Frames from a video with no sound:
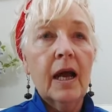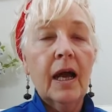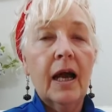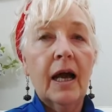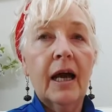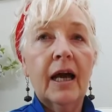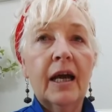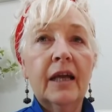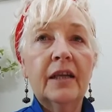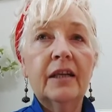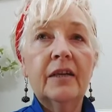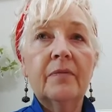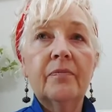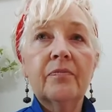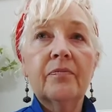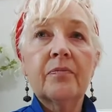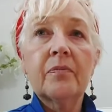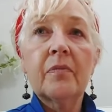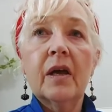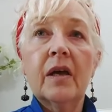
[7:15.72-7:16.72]
And
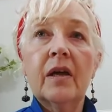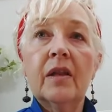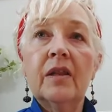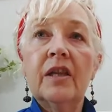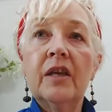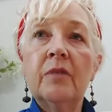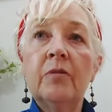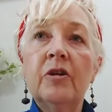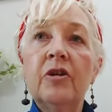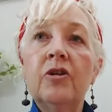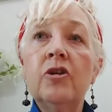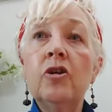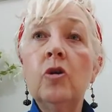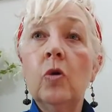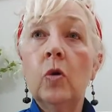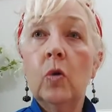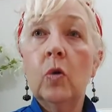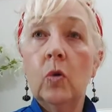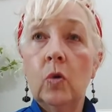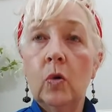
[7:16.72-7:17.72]
they would
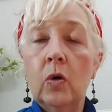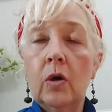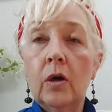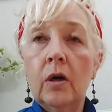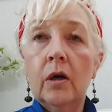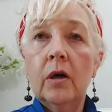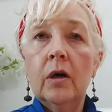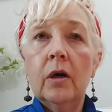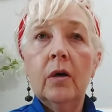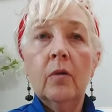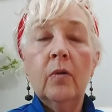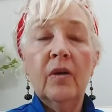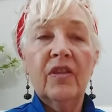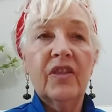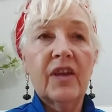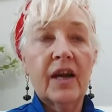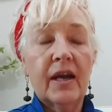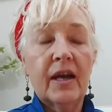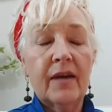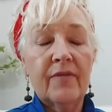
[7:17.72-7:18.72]
know with
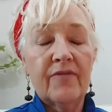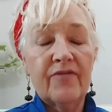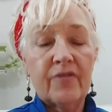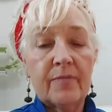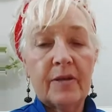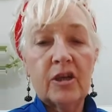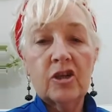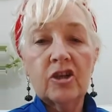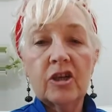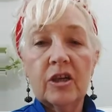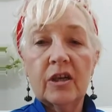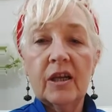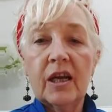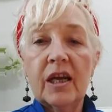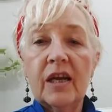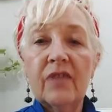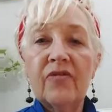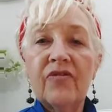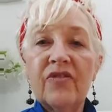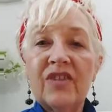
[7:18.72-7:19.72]
that information
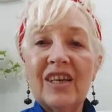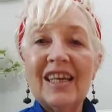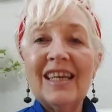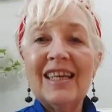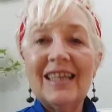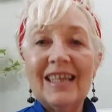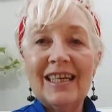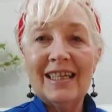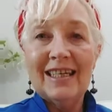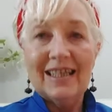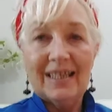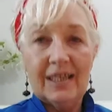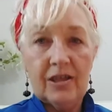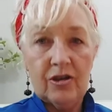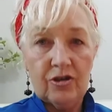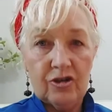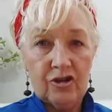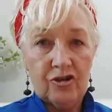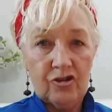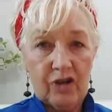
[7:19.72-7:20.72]
if they needed
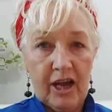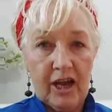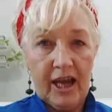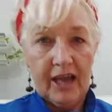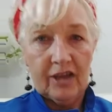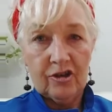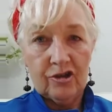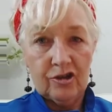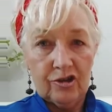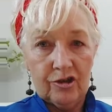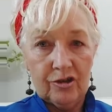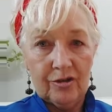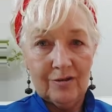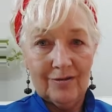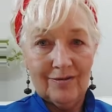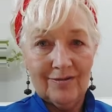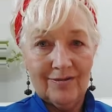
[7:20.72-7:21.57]
to stretch.